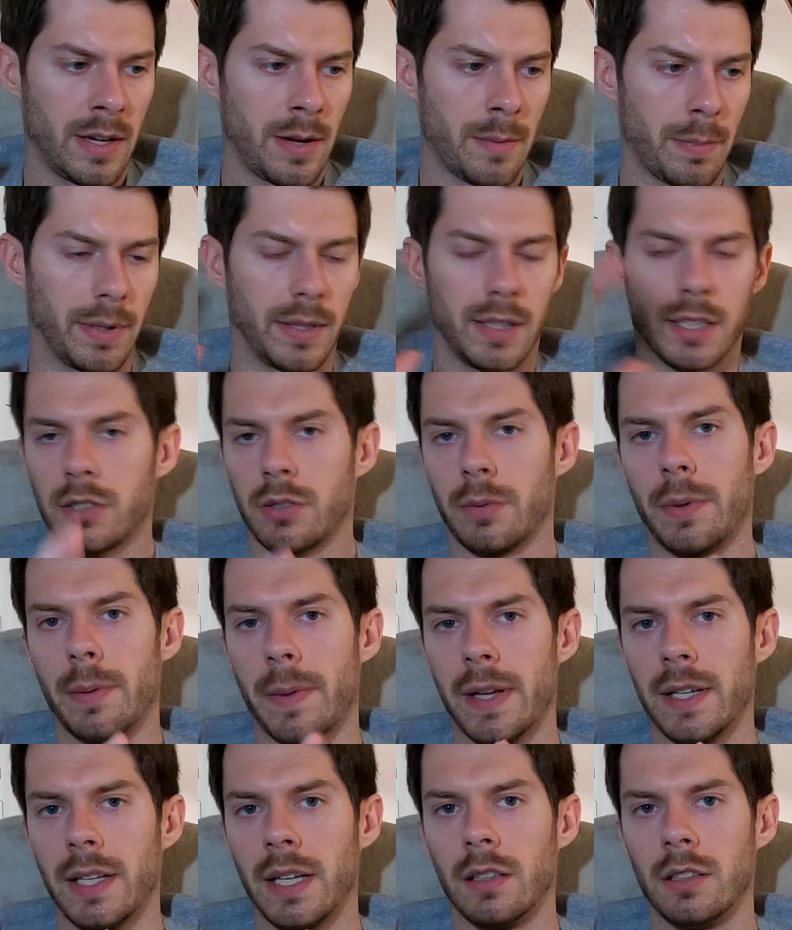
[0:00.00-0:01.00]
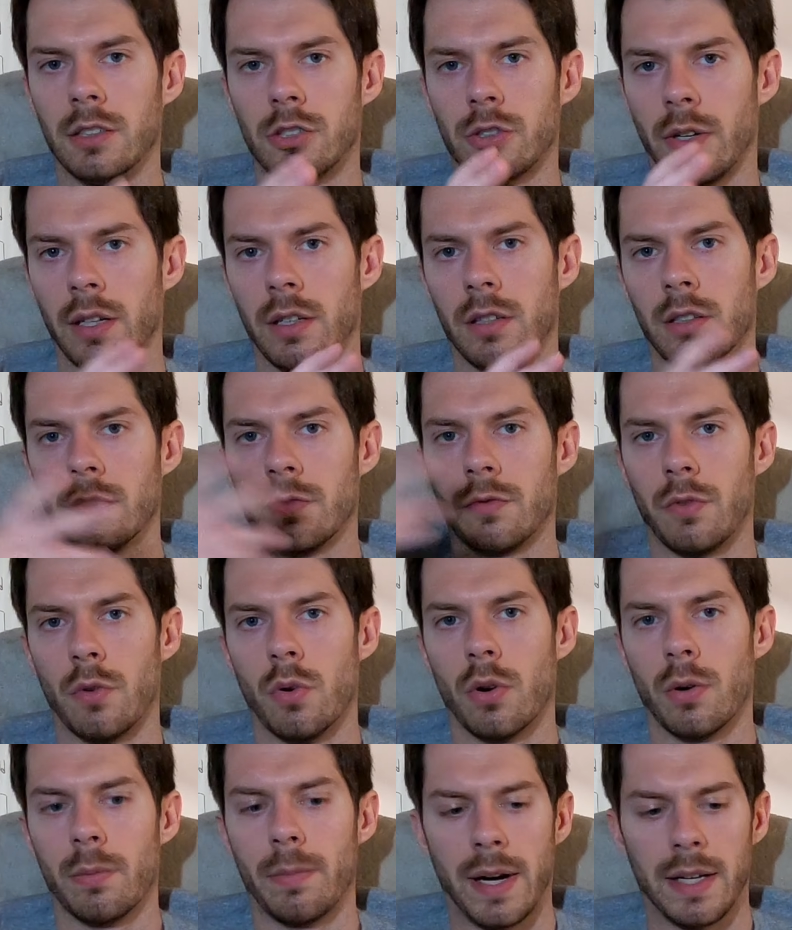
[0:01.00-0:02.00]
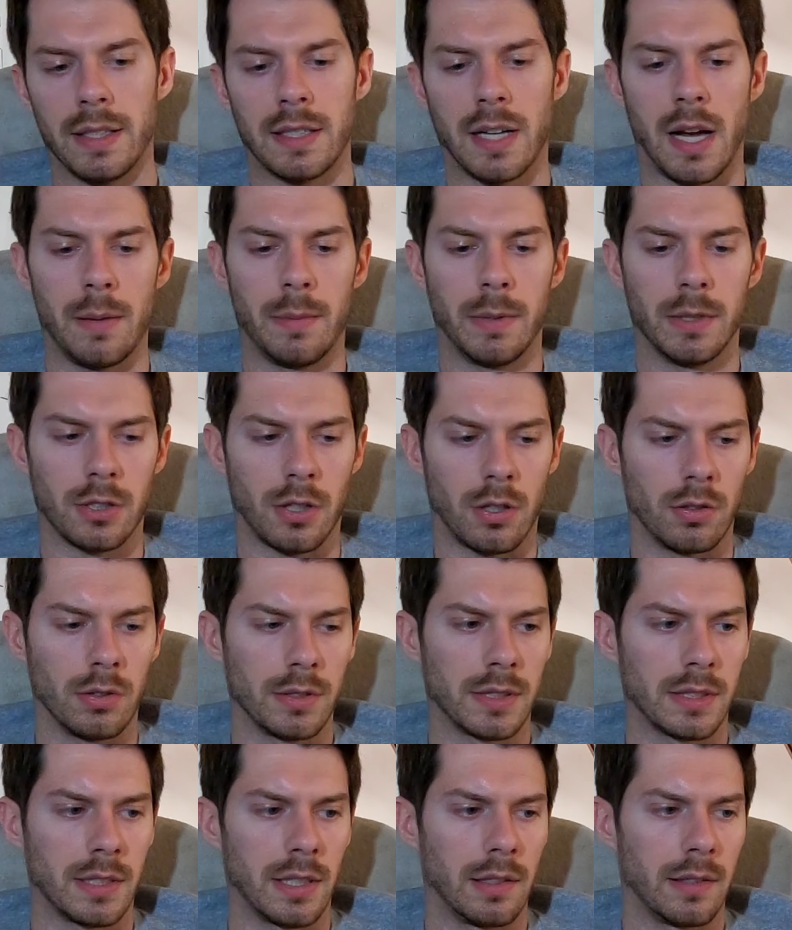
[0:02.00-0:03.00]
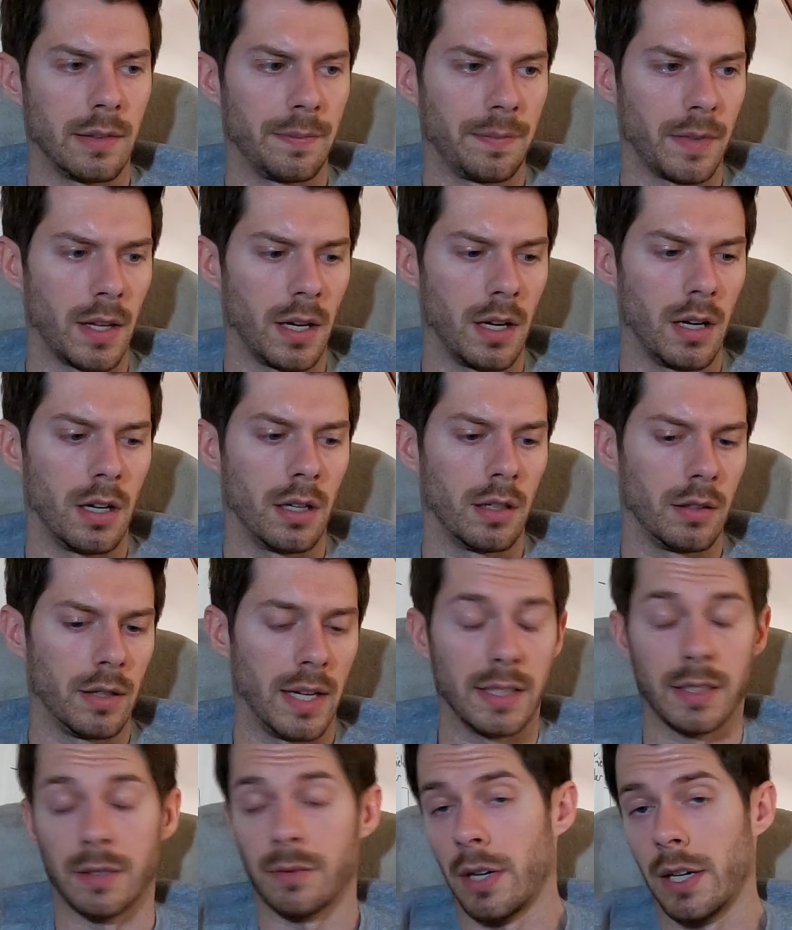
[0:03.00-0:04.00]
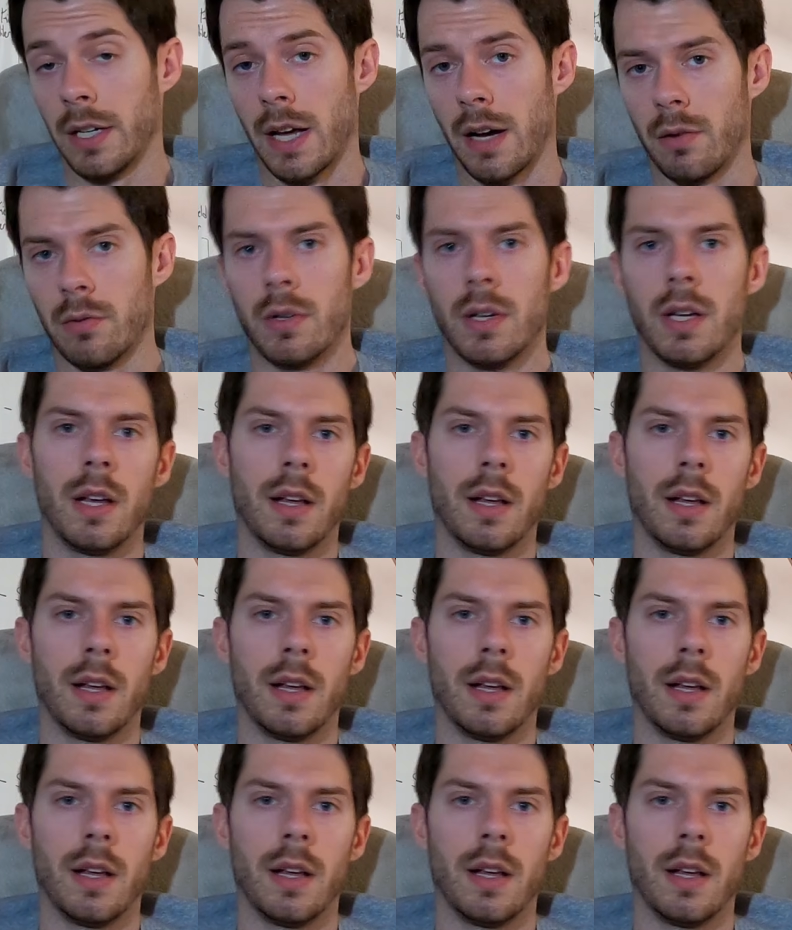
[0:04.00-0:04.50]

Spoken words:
But this will be my daily trainer for my time in Charleston as of right now.